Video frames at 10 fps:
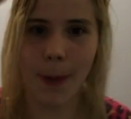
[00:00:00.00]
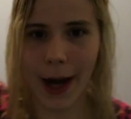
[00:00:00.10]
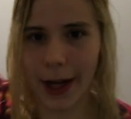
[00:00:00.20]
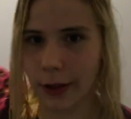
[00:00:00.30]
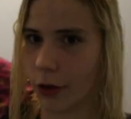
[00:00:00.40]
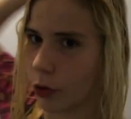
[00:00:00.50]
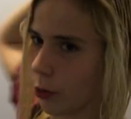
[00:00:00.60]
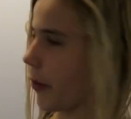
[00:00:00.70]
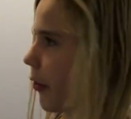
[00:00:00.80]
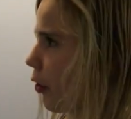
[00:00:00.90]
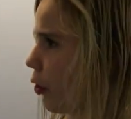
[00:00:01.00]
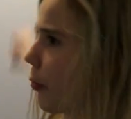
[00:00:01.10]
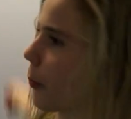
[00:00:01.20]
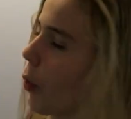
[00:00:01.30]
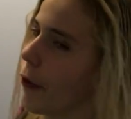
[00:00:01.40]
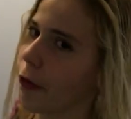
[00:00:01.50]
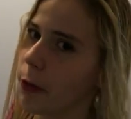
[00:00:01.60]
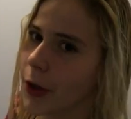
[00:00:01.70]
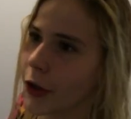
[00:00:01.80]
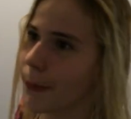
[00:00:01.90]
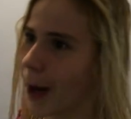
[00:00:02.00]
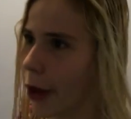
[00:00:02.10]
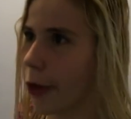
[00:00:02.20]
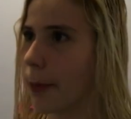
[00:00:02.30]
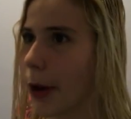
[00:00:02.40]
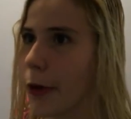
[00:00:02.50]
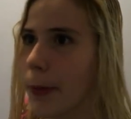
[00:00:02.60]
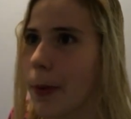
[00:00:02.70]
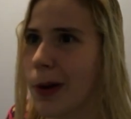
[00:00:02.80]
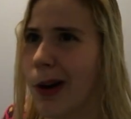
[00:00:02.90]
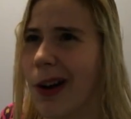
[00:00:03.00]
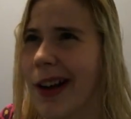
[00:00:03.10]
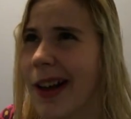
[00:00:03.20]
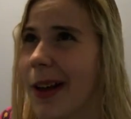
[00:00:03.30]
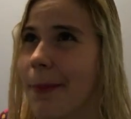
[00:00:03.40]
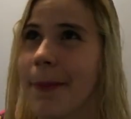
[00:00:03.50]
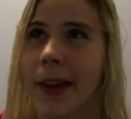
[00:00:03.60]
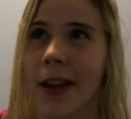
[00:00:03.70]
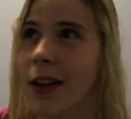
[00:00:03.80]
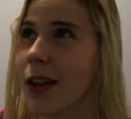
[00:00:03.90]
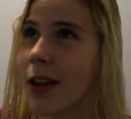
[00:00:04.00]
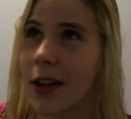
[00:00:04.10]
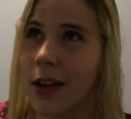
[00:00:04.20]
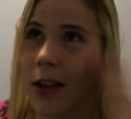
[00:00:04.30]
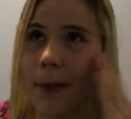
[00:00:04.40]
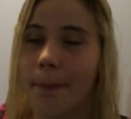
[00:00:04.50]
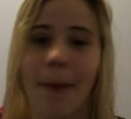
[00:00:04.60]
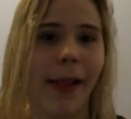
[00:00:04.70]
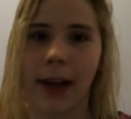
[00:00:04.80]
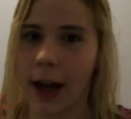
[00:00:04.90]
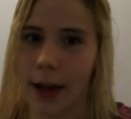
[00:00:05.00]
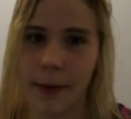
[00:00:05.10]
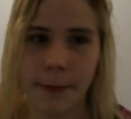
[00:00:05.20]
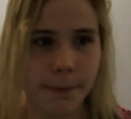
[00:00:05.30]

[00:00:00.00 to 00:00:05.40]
back at the school with her boyfriend, which is my other brother. We will call him Malachi.